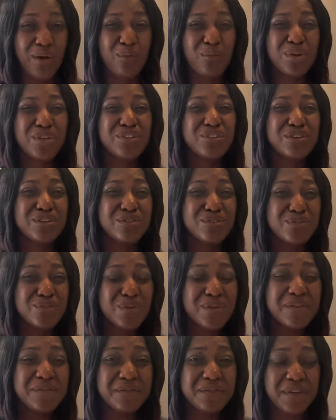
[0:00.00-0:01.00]
when you're
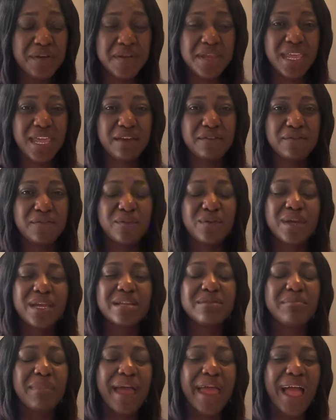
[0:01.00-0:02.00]
not very careful,
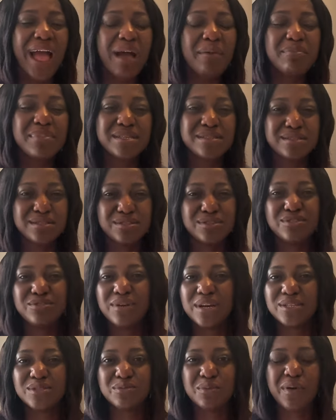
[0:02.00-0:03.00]
it might happen to
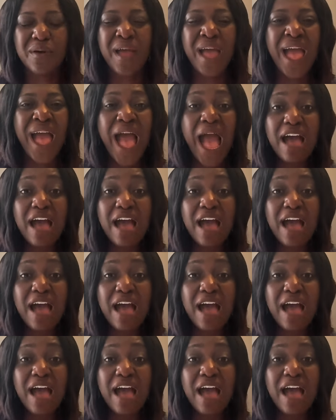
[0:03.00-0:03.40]
you as well.